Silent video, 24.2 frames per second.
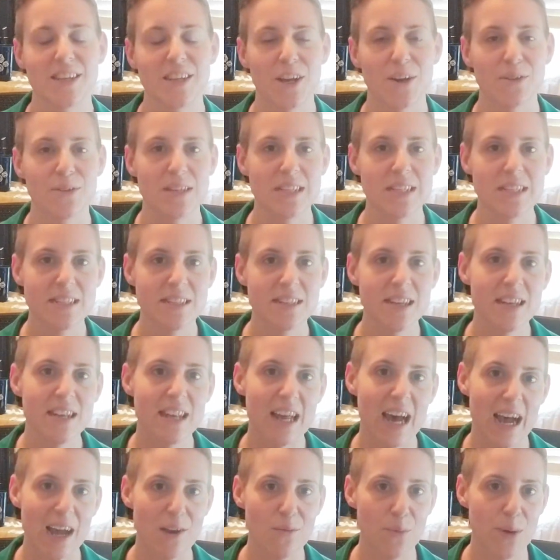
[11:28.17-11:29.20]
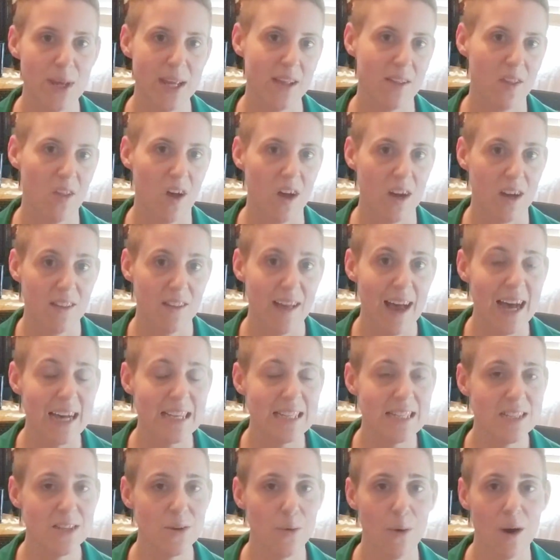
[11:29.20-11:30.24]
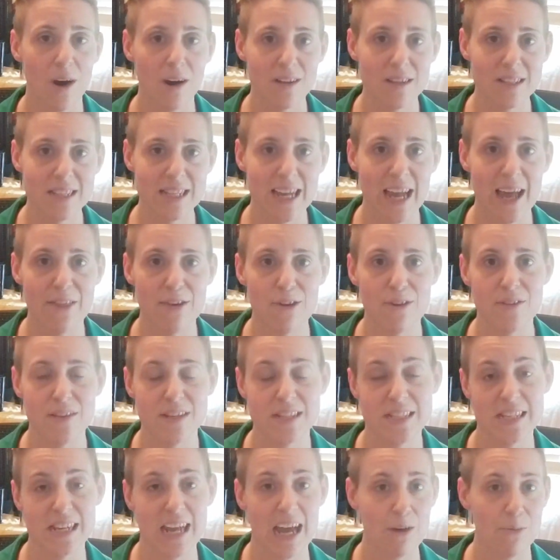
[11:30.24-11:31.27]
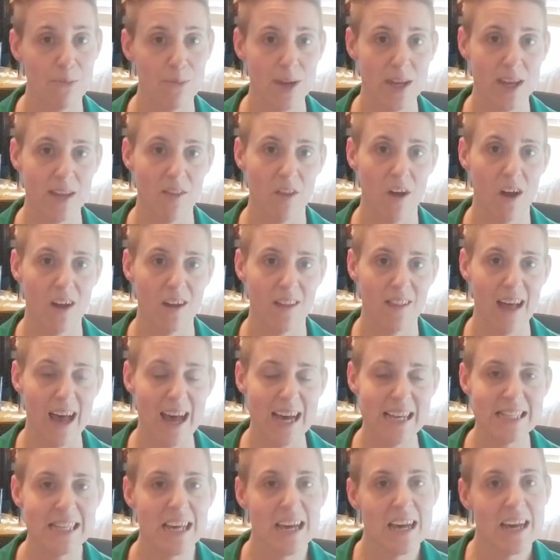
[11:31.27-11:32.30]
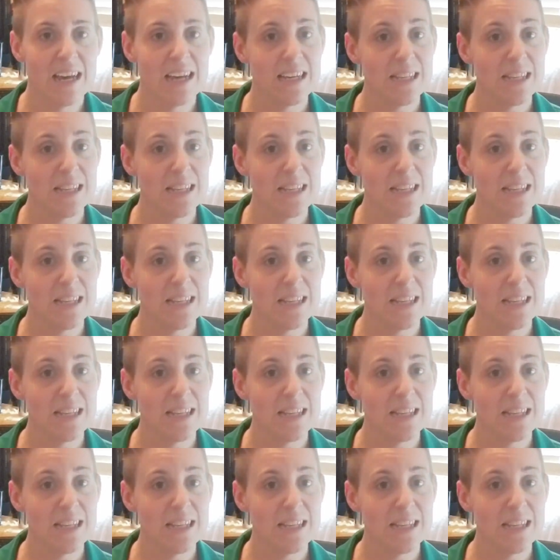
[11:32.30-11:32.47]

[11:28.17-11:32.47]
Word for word: You know, this is a 9-week long class, so altogether this 9-week long class